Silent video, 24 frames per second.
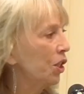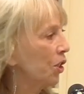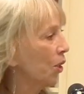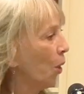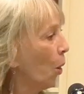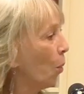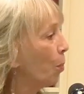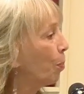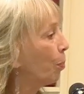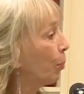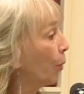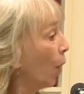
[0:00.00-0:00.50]

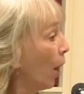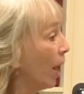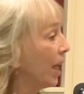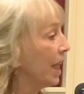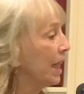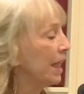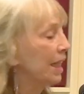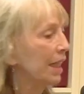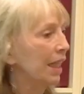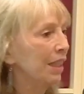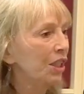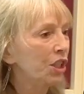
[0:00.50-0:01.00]
so
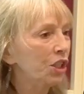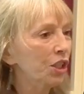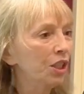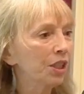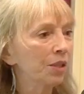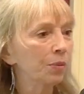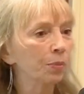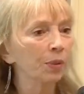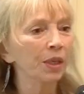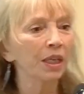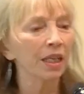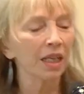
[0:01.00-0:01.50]
bright.
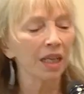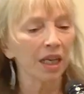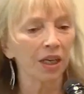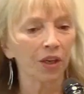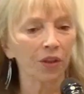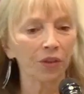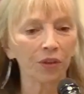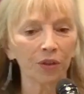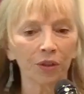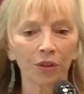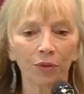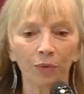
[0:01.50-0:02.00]
She's reading at
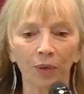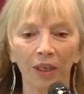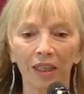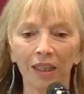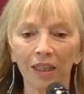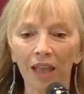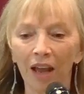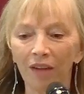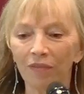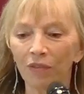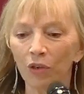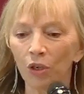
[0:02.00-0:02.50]
a 3rd grade
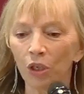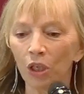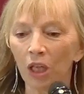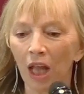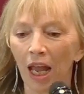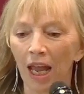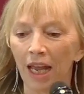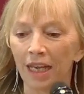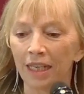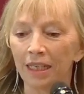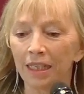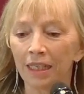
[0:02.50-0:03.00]
level,
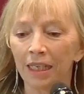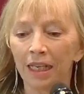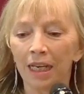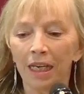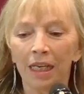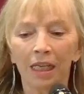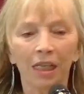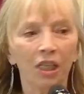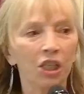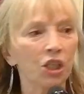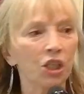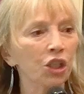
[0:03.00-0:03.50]
and
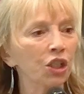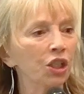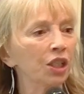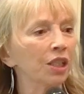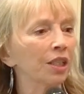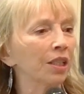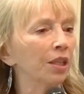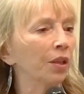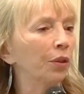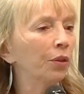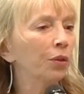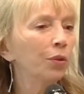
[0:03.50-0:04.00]

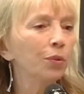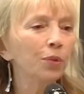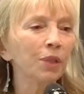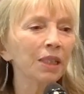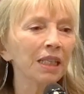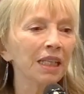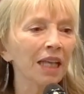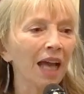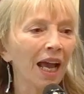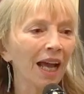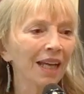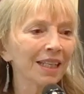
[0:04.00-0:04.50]
she's
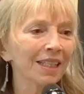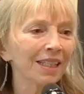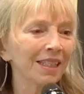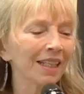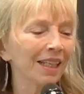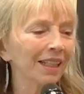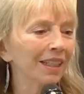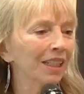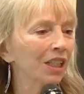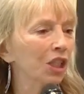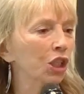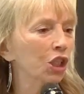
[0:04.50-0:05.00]

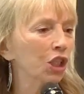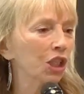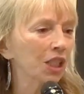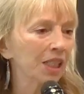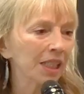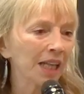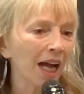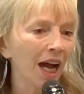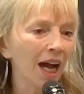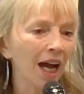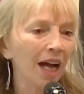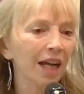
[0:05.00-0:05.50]
enthusiastic, and she's
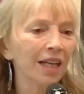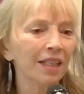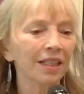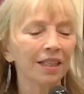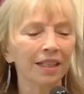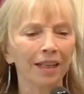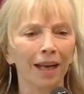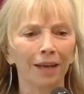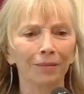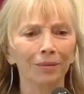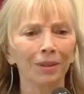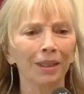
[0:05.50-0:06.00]
kind."
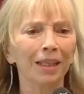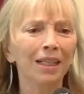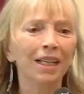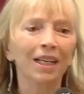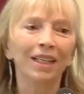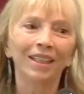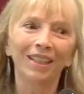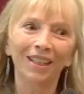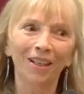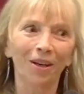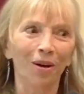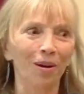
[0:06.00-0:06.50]
And
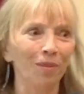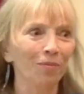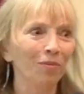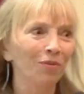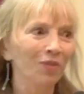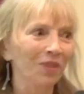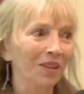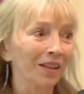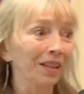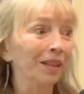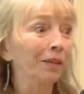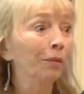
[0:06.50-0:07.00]
I'm
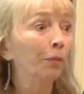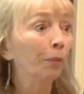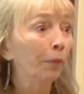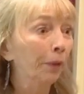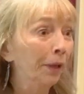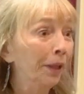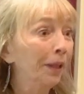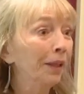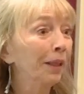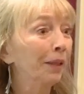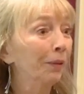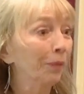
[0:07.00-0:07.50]
feeling
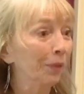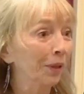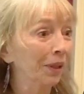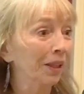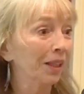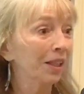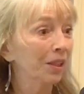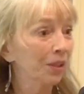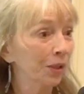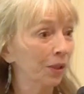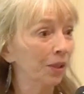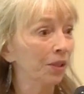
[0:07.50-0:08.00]
really,
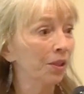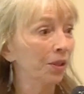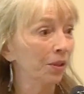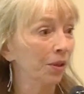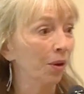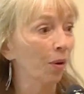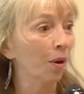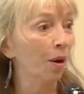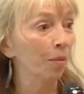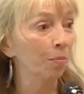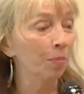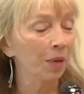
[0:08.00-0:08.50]
really good. You
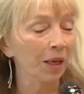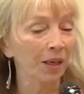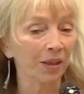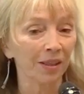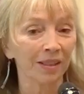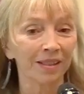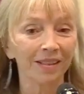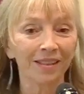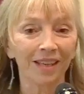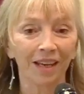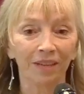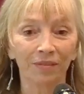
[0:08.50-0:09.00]
know how
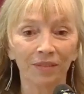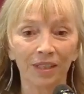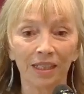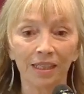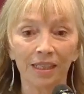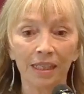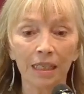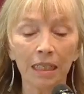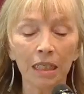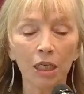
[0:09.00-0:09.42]
parents have these